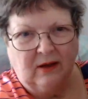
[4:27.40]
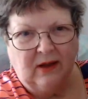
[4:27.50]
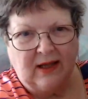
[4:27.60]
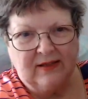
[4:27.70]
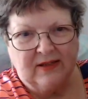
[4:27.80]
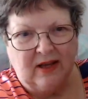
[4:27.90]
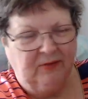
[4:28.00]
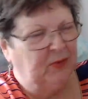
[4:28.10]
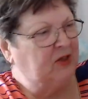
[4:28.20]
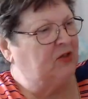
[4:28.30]
lots
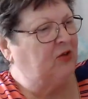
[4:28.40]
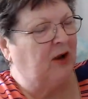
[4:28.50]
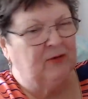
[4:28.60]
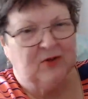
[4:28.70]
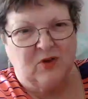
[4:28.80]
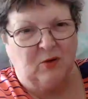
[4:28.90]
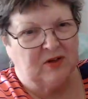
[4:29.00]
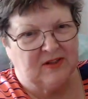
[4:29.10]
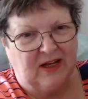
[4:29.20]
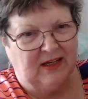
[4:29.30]
of peach. I was so
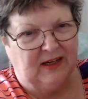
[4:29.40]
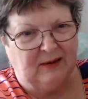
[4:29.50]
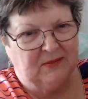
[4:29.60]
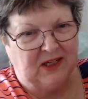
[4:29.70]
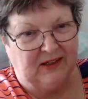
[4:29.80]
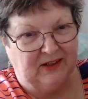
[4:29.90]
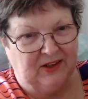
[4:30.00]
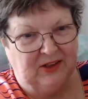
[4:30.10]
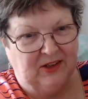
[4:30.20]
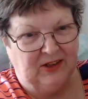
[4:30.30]
excited. I'm telling
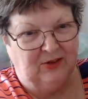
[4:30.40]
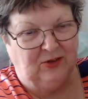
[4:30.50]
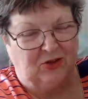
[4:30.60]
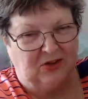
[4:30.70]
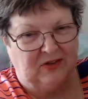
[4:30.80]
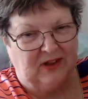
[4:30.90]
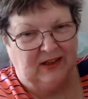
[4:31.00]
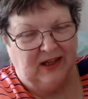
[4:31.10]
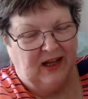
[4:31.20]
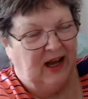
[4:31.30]
you, you should have seen.
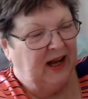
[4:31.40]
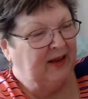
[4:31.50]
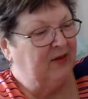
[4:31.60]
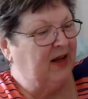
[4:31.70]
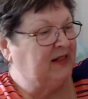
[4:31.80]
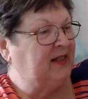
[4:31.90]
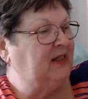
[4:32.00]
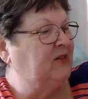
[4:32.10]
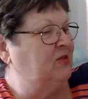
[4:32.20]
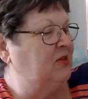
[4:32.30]
I even had
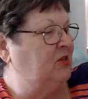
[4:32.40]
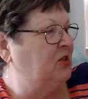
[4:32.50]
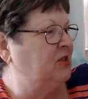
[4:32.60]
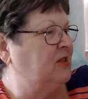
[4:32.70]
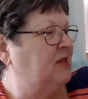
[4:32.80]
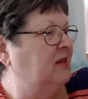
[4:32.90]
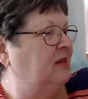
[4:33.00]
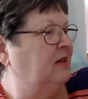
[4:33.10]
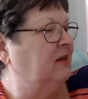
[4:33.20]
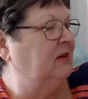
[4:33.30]
tears. It just,
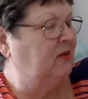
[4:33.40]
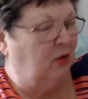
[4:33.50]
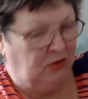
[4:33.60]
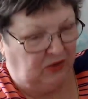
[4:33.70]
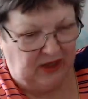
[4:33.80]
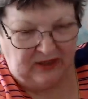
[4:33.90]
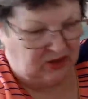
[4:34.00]
this whole thing,